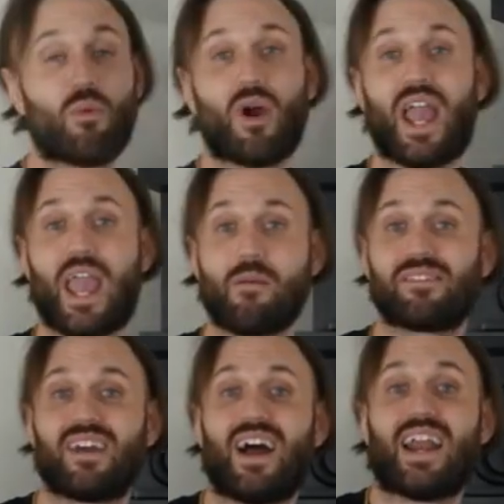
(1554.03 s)
at what
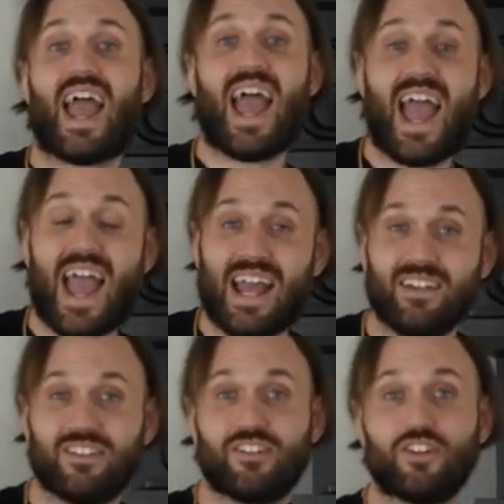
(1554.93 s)
Amazon
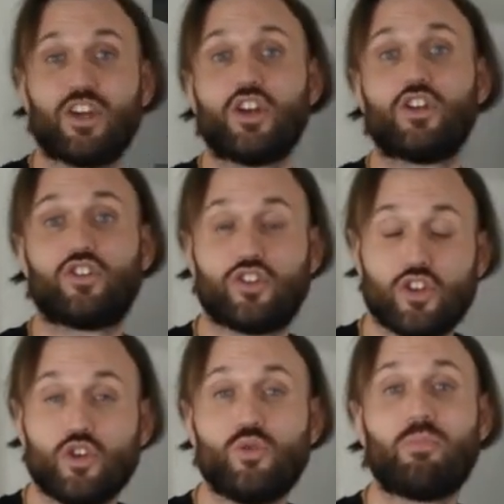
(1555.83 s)
adds
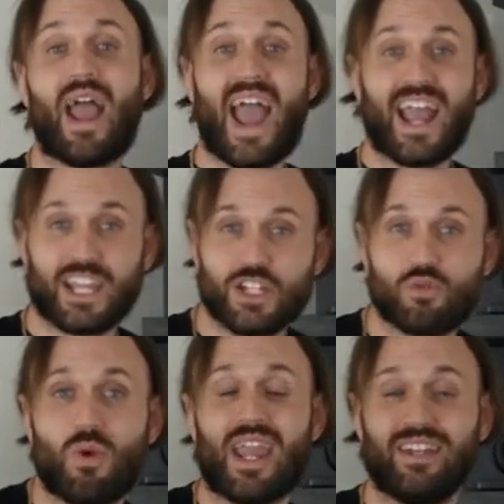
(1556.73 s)
to
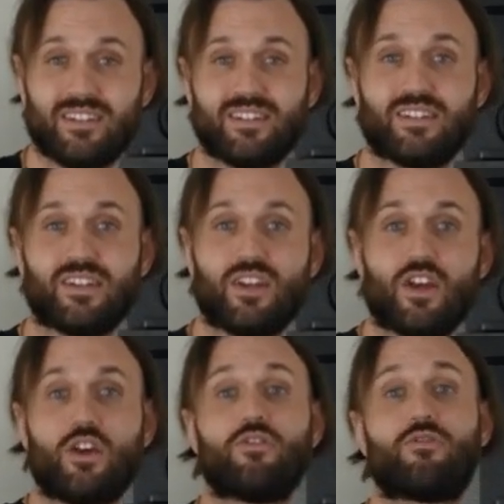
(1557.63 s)
package weights
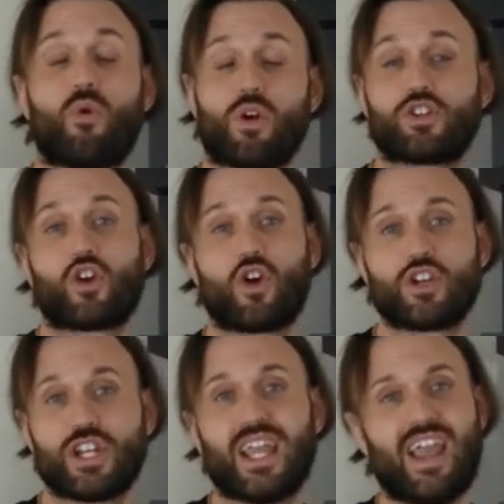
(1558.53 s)
for
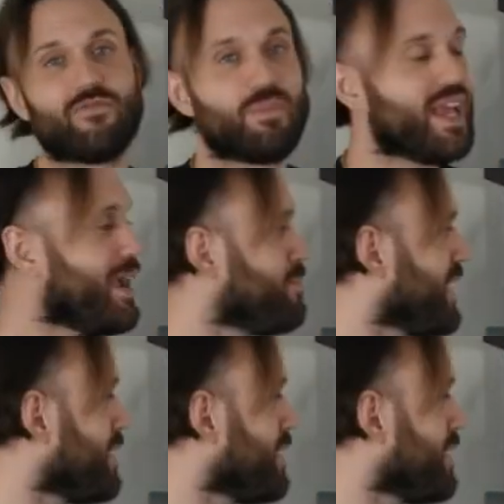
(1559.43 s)
charging FBA